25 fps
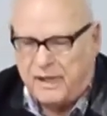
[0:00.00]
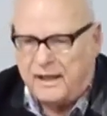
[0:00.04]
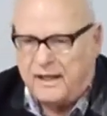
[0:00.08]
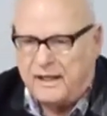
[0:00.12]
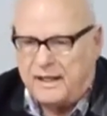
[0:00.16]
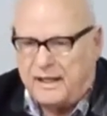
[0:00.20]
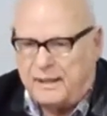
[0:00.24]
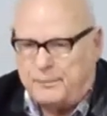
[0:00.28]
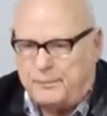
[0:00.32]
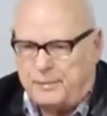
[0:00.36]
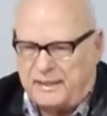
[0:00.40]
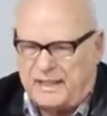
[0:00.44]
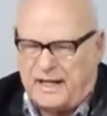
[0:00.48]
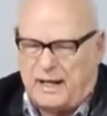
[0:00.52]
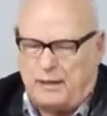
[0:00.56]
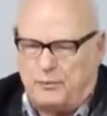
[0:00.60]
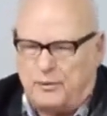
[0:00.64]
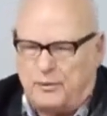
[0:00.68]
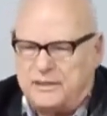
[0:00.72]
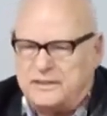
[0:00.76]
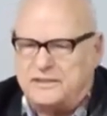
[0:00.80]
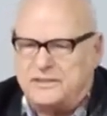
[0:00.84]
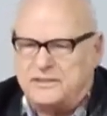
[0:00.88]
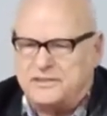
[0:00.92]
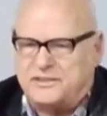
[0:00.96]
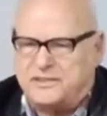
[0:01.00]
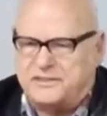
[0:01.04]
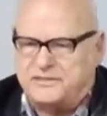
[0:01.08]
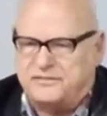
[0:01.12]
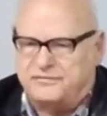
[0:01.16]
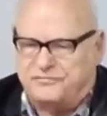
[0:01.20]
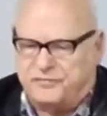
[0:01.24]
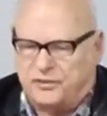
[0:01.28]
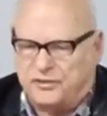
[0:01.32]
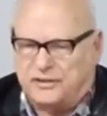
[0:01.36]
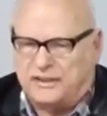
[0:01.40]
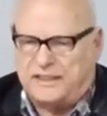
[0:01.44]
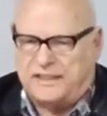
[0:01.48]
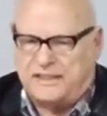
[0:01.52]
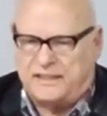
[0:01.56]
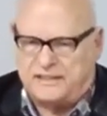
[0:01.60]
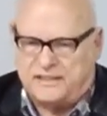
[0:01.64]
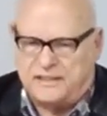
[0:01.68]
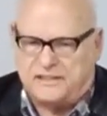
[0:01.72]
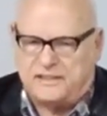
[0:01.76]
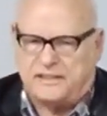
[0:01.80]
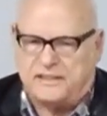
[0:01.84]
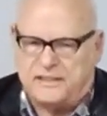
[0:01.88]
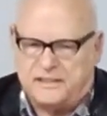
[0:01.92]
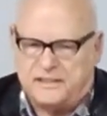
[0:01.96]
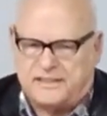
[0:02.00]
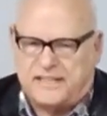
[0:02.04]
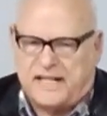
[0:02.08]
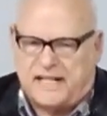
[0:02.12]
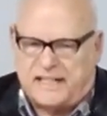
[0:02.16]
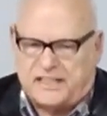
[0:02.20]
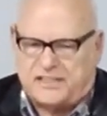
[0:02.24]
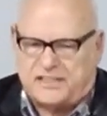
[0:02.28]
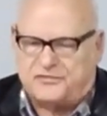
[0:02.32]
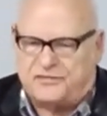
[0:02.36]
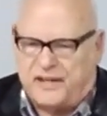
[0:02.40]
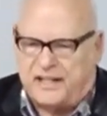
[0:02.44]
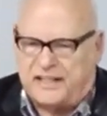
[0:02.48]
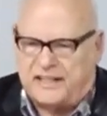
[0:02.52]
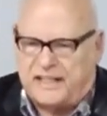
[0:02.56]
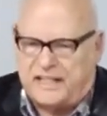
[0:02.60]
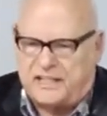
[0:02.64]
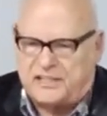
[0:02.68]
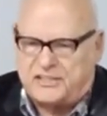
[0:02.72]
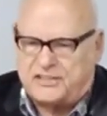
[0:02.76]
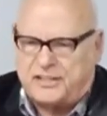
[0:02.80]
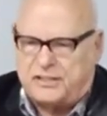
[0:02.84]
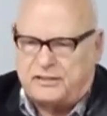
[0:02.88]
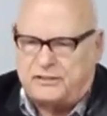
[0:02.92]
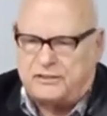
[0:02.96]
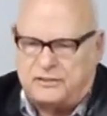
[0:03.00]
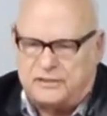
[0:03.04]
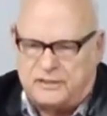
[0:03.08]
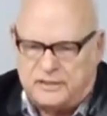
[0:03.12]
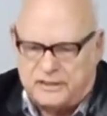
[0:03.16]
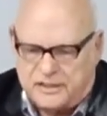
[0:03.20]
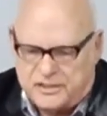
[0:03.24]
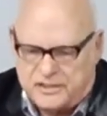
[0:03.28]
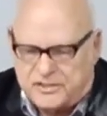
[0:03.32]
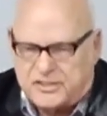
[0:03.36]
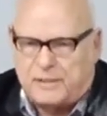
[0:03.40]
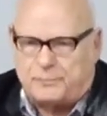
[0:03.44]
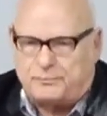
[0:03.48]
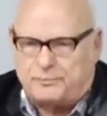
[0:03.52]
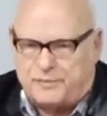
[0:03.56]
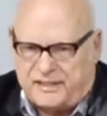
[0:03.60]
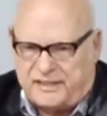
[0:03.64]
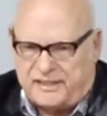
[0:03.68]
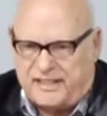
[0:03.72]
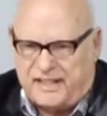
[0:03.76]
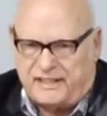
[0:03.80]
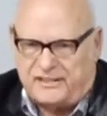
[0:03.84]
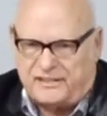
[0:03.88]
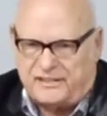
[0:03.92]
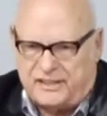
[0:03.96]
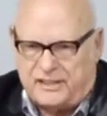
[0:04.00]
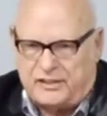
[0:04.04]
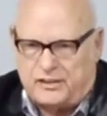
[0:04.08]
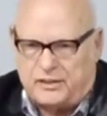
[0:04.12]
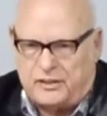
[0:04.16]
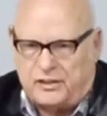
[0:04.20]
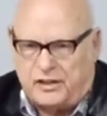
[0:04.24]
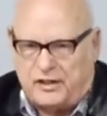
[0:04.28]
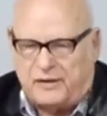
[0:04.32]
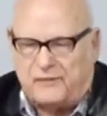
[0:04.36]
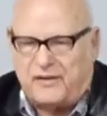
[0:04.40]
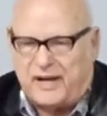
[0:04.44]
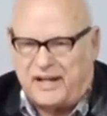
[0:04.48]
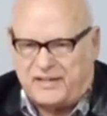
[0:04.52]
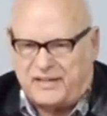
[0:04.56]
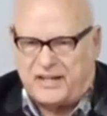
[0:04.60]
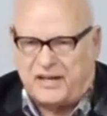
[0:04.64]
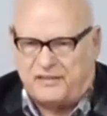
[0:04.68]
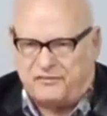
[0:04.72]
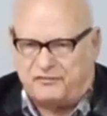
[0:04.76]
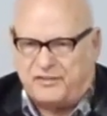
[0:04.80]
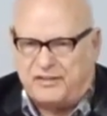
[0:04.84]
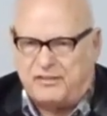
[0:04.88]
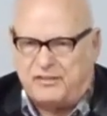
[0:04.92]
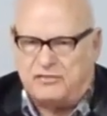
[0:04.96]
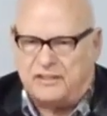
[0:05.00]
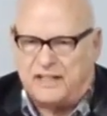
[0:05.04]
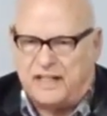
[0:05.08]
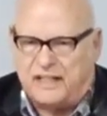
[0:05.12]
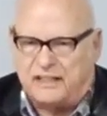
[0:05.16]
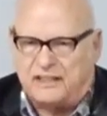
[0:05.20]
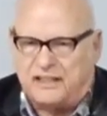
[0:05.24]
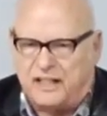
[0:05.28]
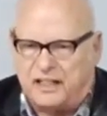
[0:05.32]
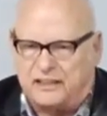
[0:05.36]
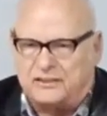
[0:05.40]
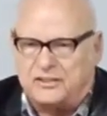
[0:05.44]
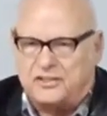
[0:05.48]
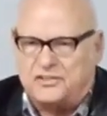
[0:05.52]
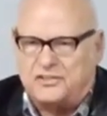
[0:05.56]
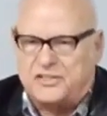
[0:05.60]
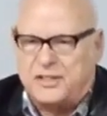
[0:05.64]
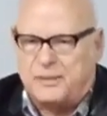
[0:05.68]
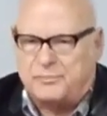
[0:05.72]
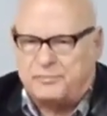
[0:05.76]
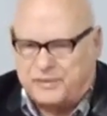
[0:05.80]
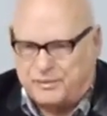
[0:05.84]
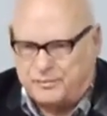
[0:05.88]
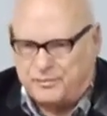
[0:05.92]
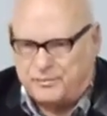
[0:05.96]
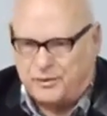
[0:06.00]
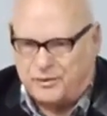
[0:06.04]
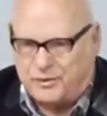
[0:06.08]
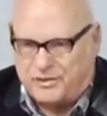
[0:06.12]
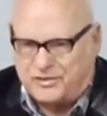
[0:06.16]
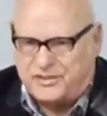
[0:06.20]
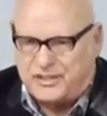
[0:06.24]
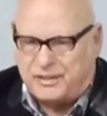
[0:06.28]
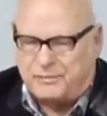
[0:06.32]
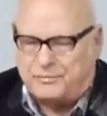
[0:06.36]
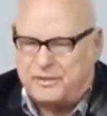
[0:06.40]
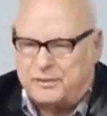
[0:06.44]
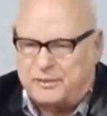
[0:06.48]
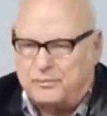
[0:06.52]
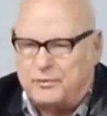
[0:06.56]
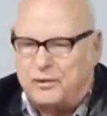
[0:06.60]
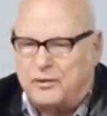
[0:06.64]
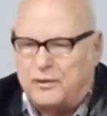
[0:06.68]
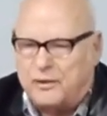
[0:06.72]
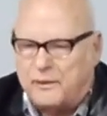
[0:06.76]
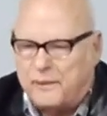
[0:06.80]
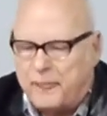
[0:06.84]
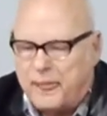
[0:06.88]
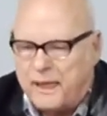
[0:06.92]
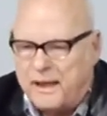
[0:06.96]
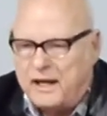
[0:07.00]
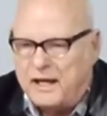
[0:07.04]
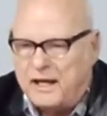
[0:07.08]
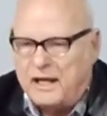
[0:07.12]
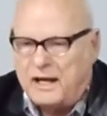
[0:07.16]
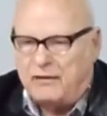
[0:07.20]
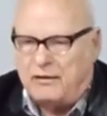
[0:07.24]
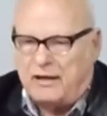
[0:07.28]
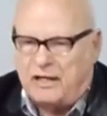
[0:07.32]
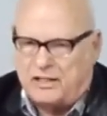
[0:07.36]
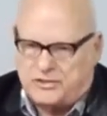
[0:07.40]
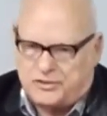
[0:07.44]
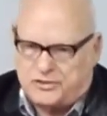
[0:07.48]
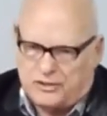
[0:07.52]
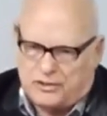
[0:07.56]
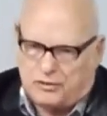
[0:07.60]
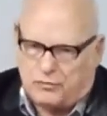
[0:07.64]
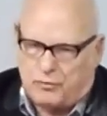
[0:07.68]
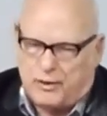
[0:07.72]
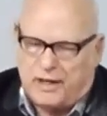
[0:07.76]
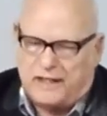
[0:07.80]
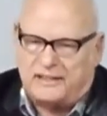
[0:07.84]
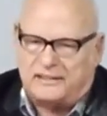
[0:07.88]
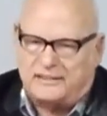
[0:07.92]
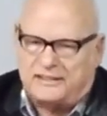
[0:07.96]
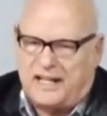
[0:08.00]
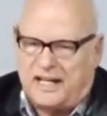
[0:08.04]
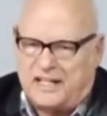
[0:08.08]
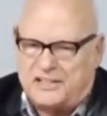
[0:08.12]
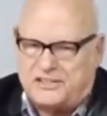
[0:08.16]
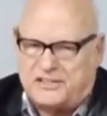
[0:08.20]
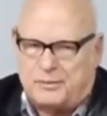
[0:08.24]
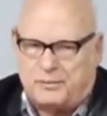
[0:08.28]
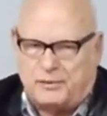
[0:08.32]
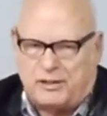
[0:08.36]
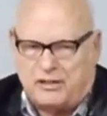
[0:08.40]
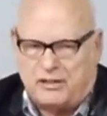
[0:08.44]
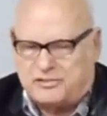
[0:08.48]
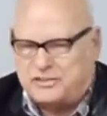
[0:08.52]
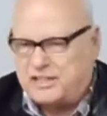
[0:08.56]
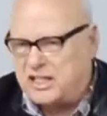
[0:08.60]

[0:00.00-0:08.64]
And, but I wasn't fully satisfied. I still something yet. You know, you ever had that feeling like God, there's something more, something more. Well, I should have recognized it because I